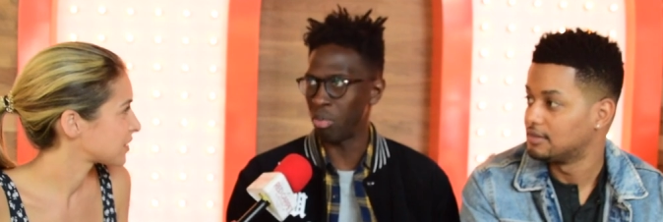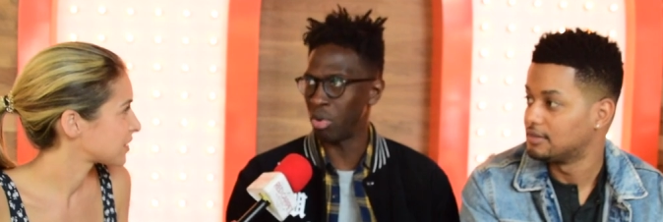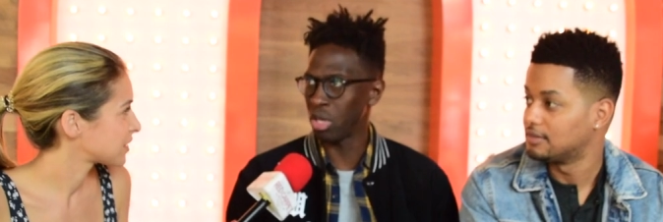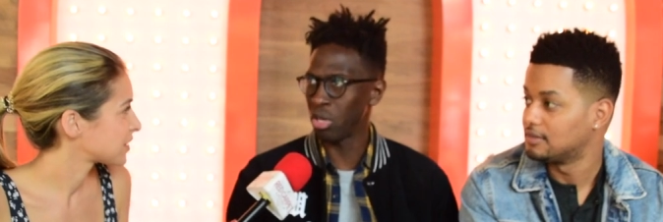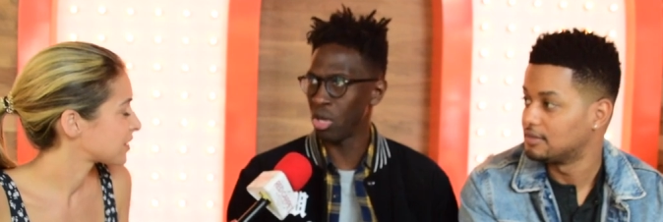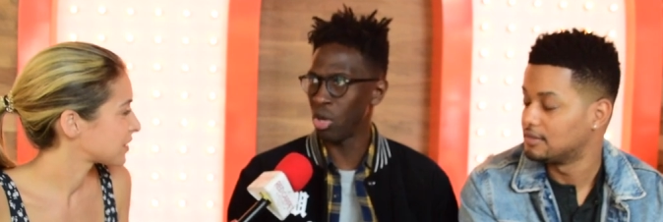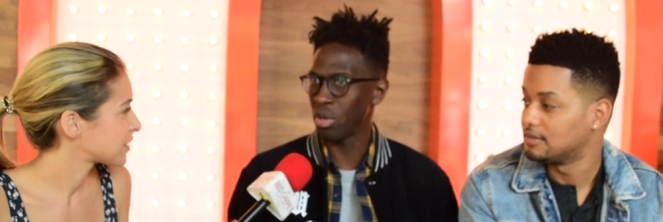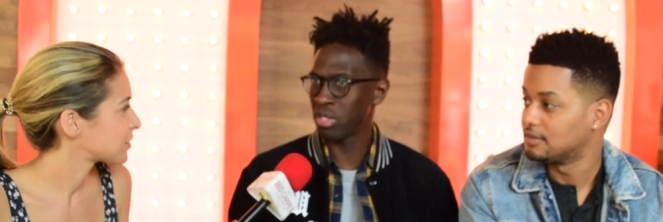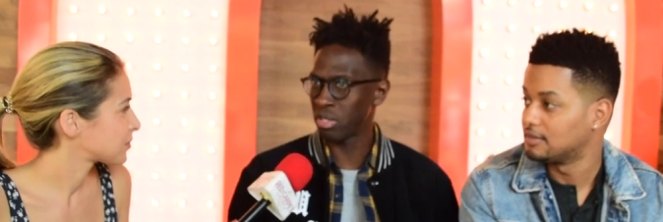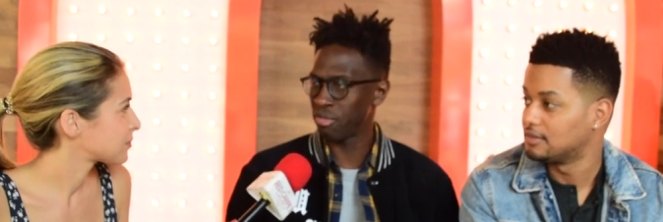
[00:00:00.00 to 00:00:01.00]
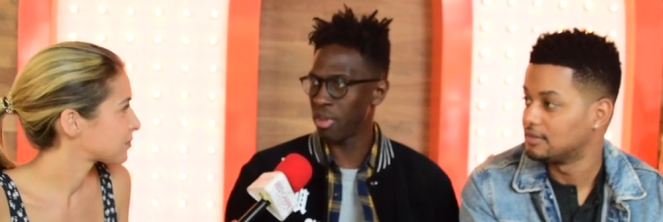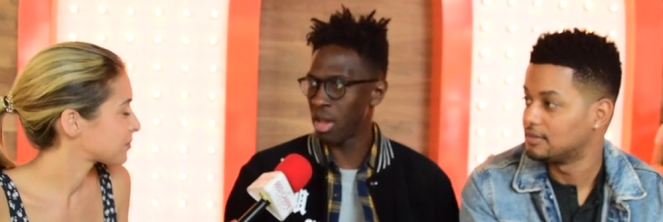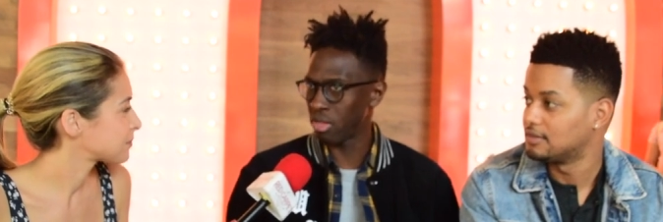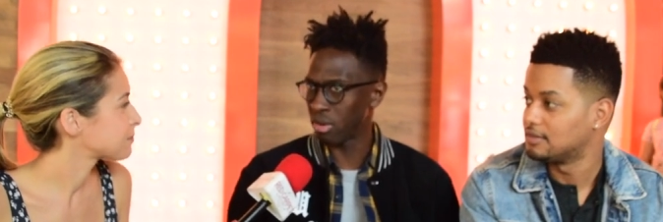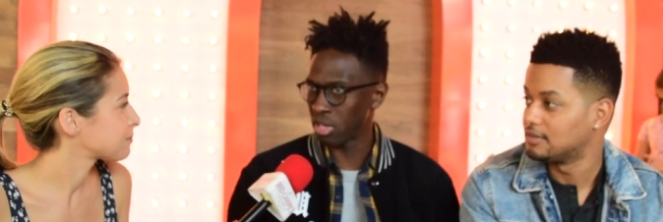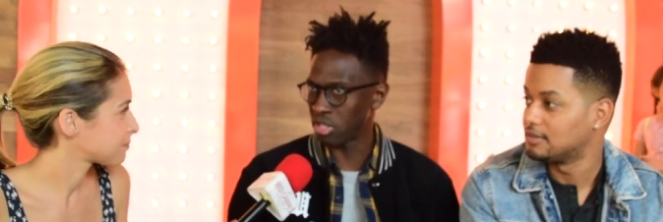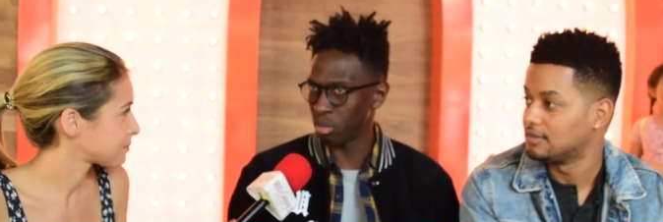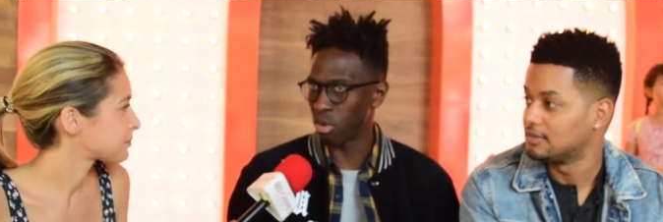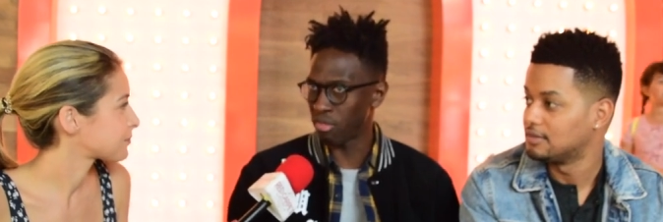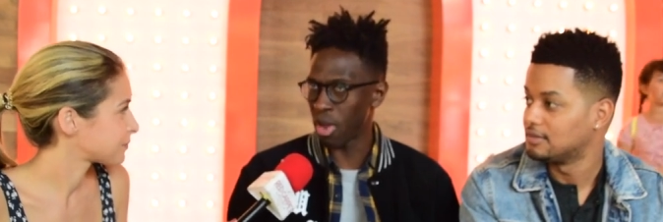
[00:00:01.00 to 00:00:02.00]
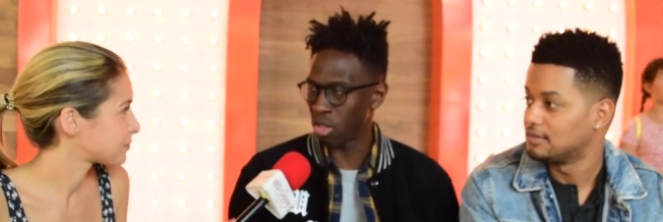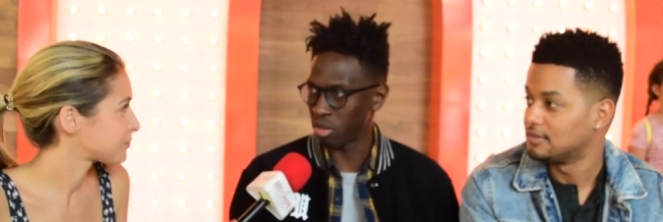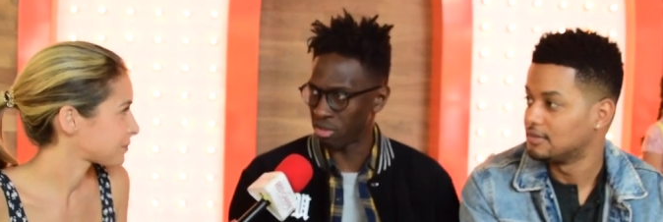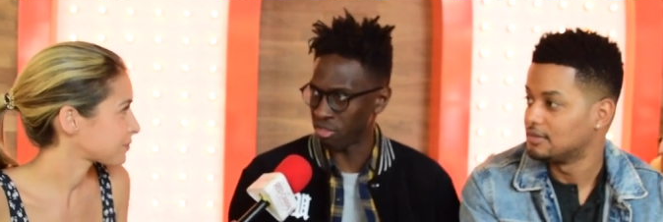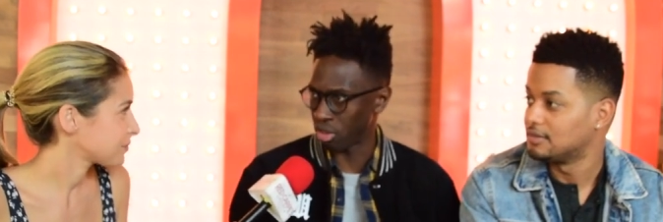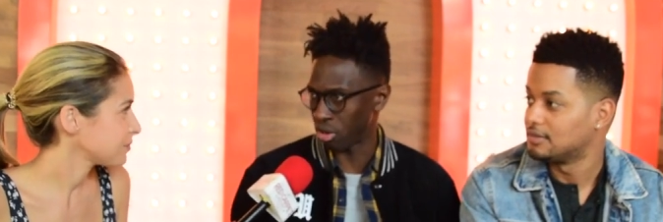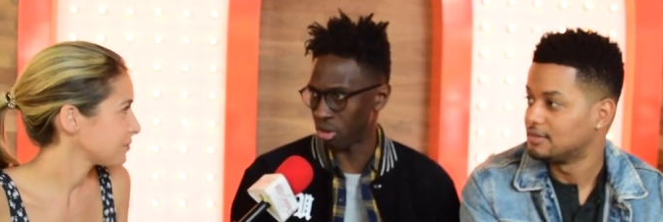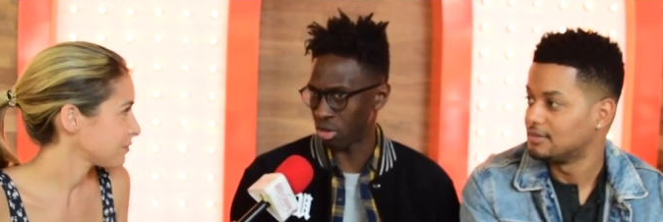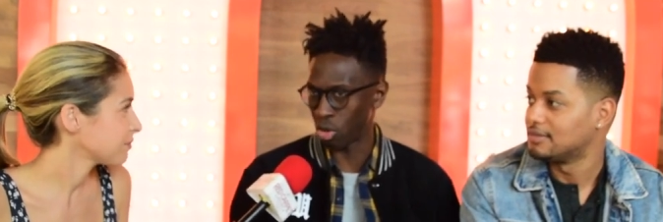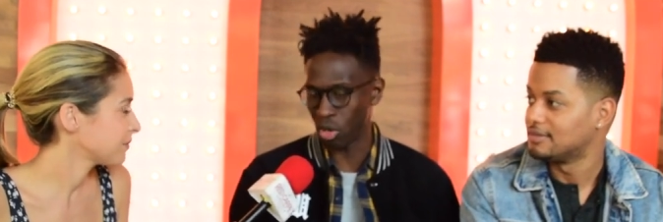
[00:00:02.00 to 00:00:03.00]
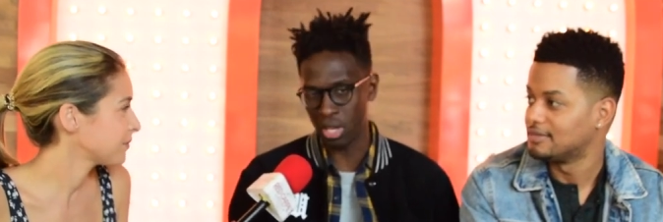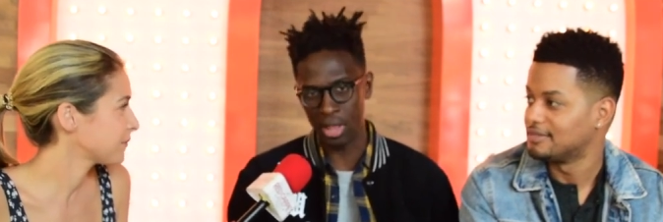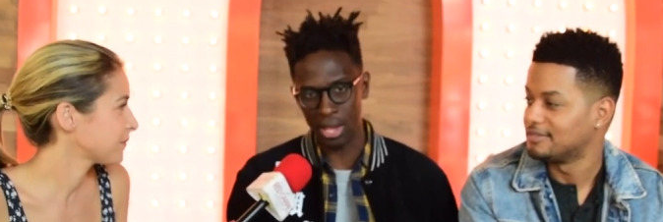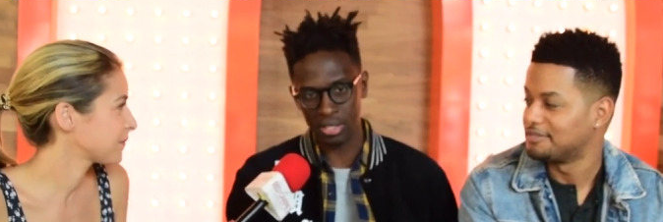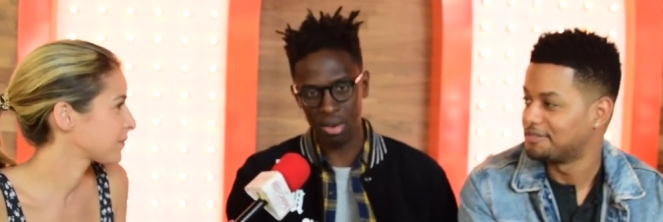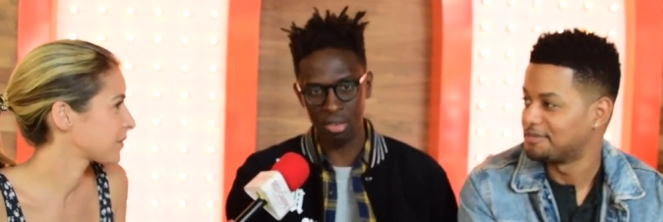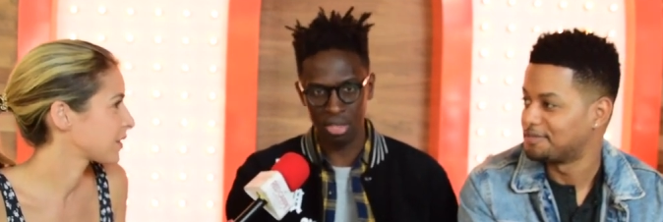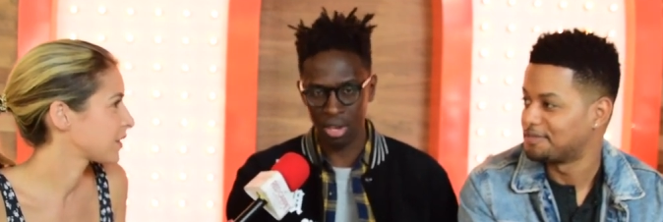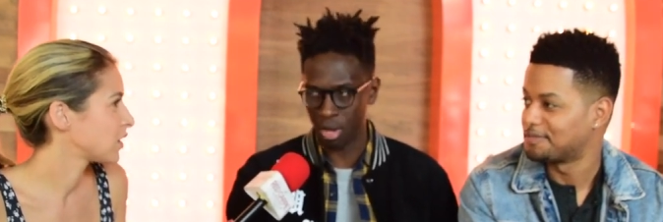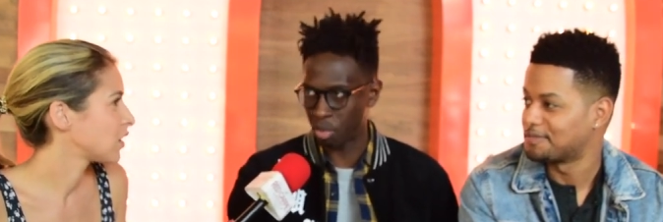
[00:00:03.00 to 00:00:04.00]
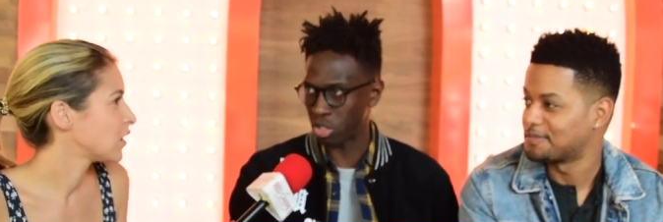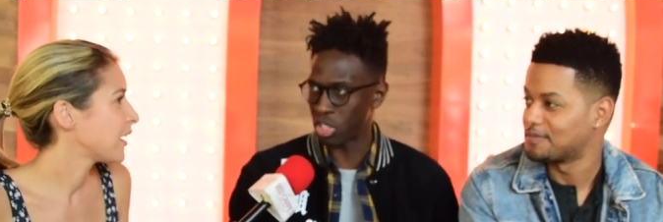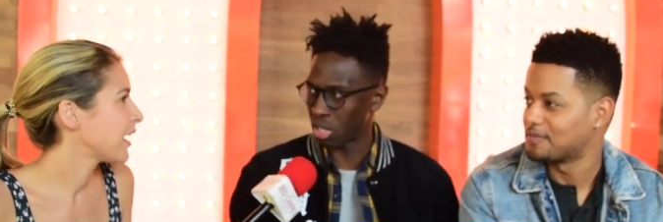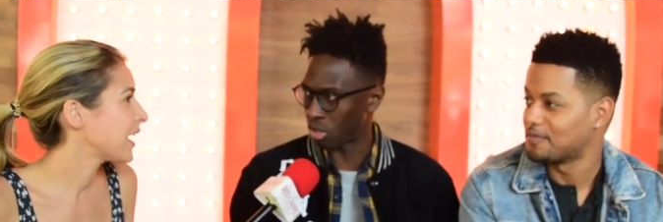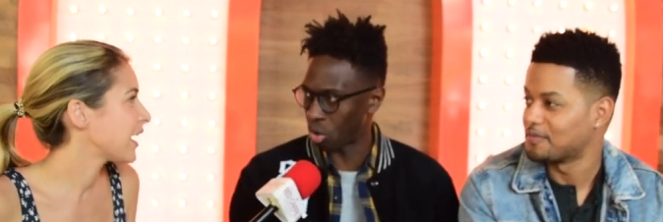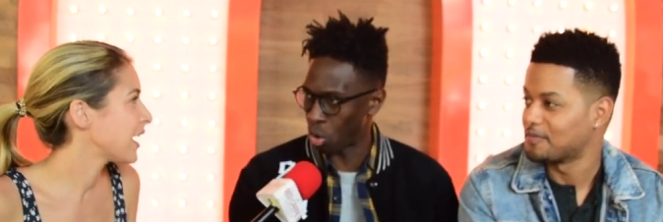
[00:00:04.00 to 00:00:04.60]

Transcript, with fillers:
Speaker 1: but you know, he's the father. He's the more fatherly figure. You know, he likes everything in a particular